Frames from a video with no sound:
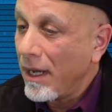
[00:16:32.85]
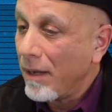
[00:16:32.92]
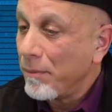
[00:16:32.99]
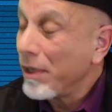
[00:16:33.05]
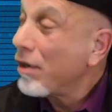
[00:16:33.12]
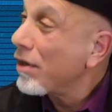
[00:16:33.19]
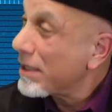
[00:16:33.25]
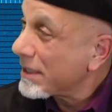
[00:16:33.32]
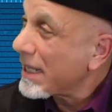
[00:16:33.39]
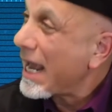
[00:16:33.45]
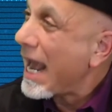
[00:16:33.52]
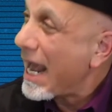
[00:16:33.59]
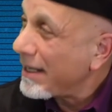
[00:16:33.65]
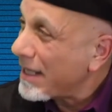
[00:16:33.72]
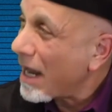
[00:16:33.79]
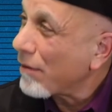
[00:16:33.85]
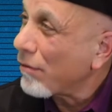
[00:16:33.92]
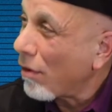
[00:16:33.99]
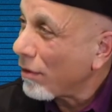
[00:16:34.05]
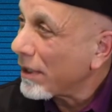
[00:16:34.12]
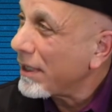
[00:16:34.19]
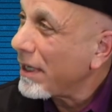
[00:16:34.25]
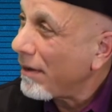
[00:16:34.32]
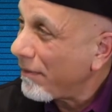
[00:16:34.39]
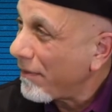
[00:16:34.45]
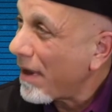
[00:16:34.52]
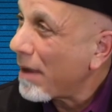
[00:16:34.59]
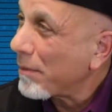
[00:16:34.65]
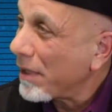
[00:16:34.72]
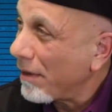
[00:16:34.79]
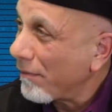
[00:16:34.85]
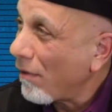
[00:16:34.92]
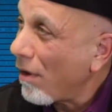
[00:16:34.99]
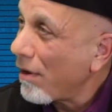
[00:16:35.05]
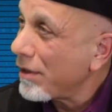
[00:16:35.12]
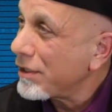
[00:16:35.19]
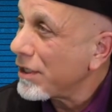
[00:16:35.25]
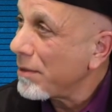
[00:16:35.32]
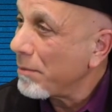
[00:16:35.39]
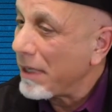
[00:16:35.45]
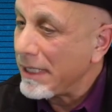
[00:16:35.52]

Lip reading: because they had that role in their family of origin,